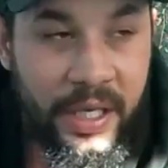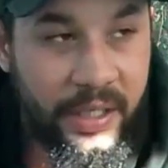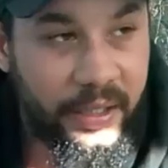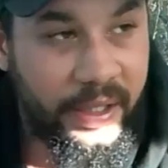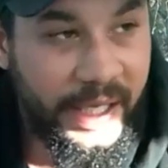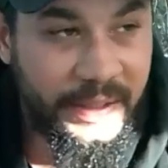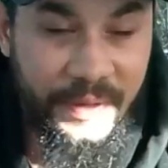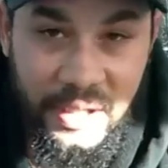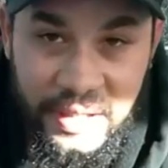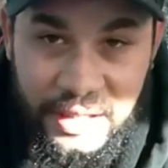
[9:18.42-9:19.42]
The next
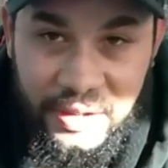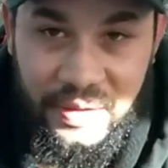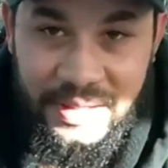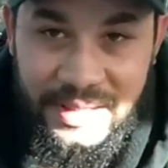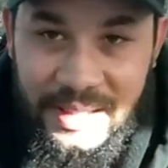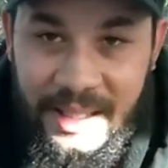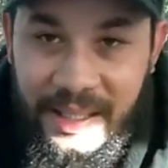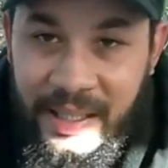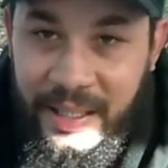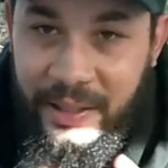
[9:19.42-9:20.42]
video that you're going to
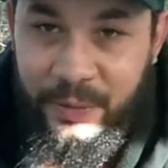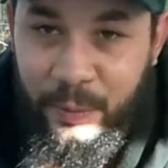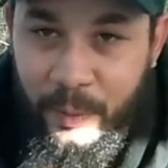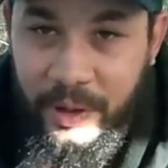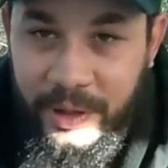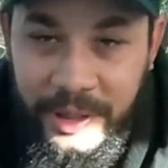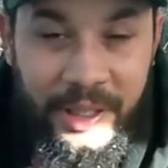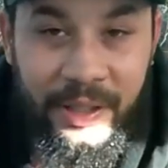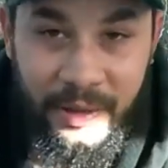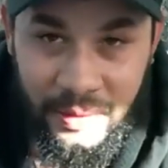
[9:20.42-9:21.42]
see is really
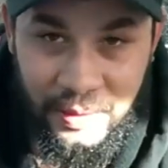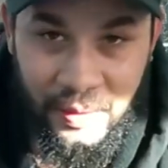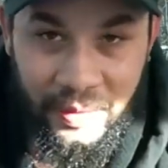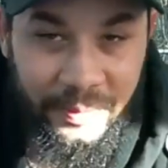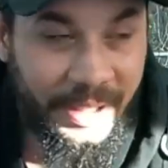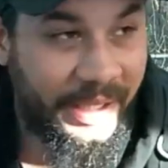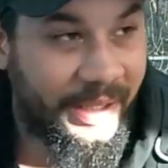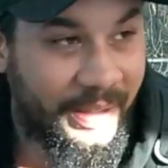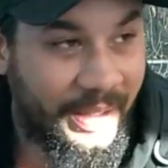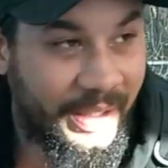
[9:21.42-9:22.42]
going to
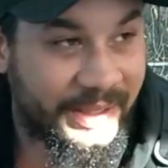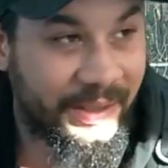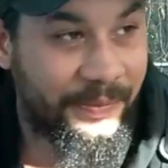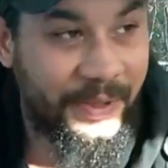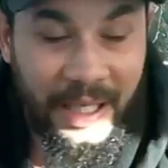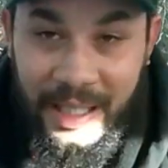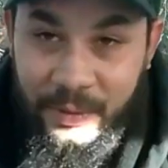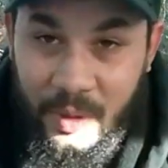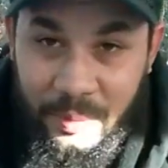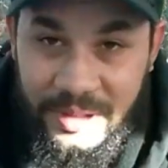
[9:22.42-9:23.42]
be awesome.
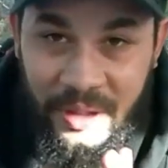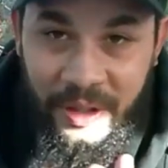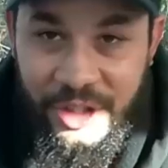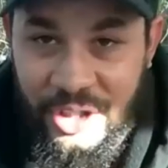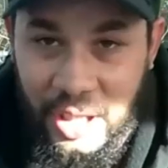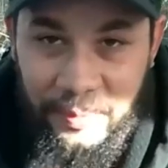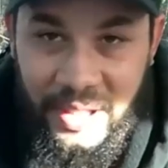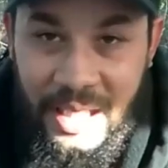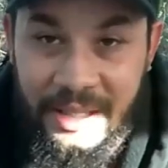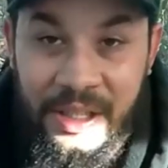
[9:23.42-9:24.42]
Guys, we're going to be turning shit up a
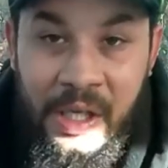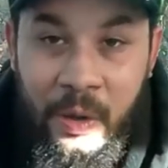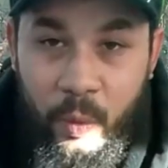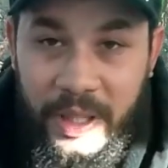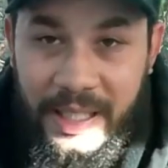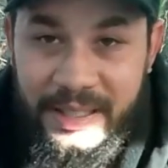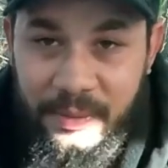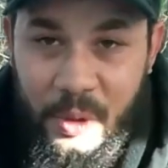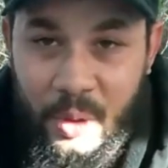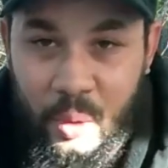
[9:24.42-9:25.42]
notch. We got
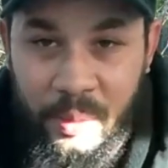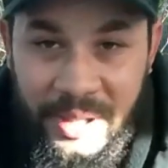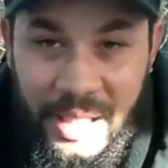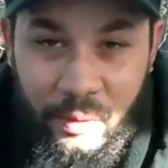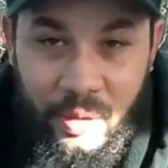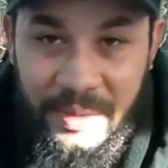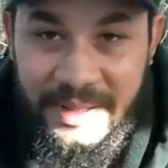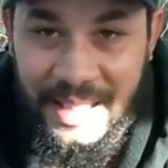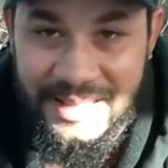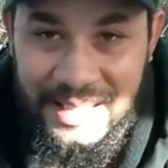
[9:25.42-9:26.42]
some new equipment that we're going to be
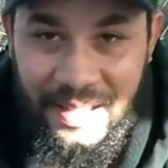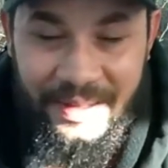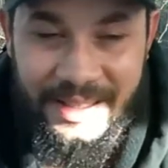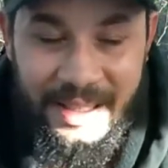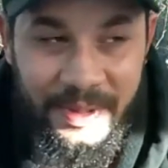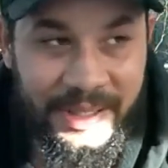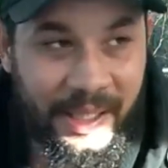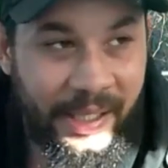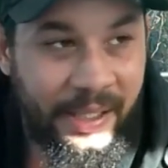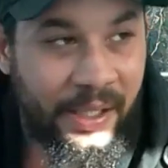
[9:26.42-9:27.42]
testing out in the
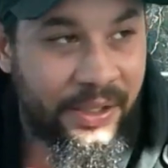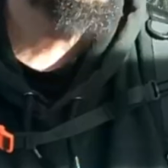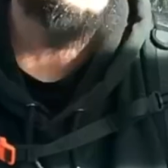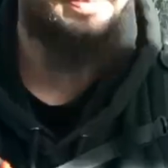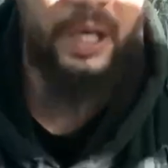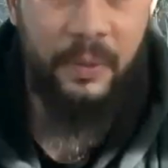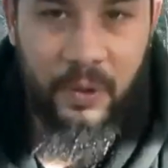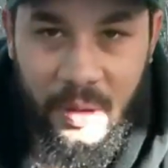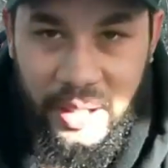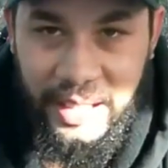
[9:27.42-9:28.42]
cemetery. But I'm
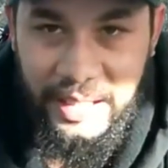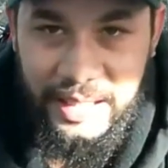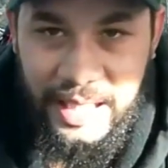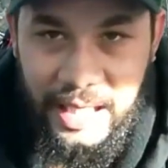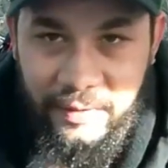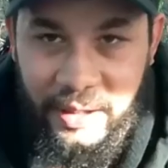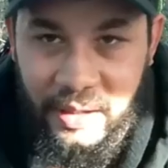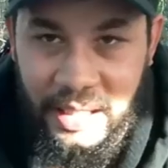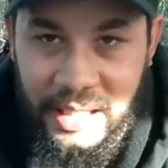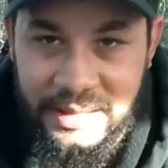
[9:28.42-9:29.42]
going to go ahead and get out of
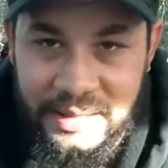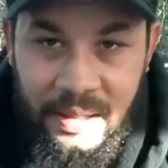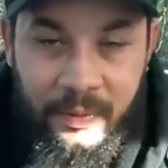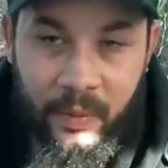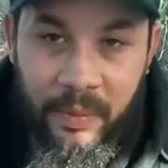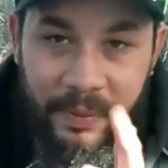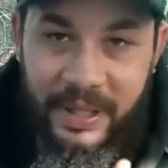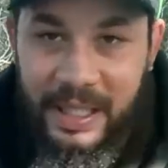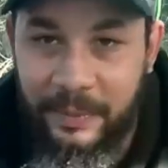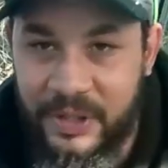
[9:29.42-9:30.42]
here, guys. Remember
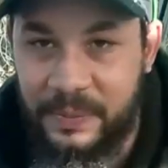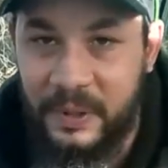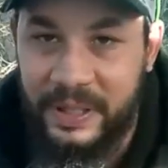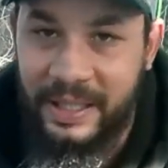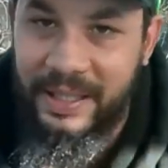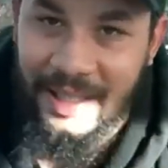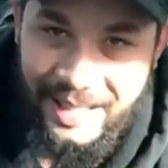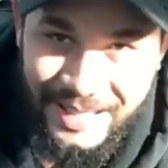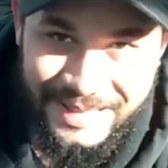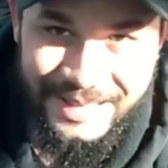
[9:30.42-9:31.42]
to keep it spooky,
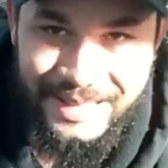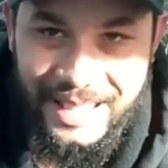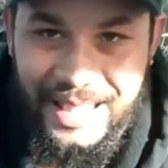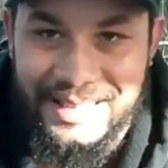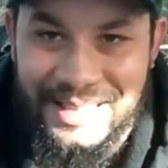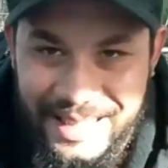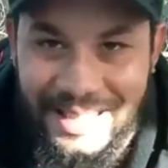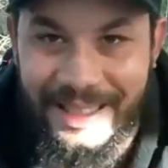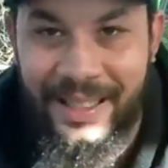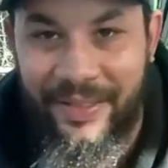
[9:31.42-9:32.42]
and I'll see you guys
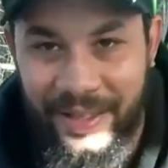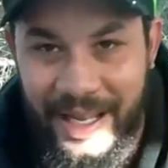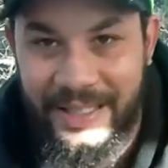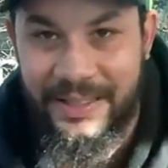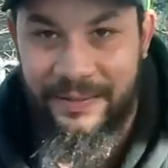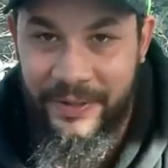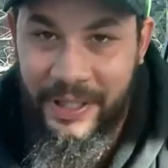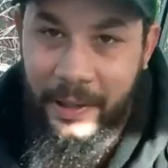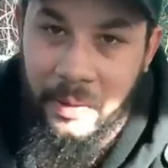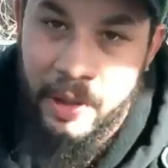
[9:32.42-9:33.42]
in the next video.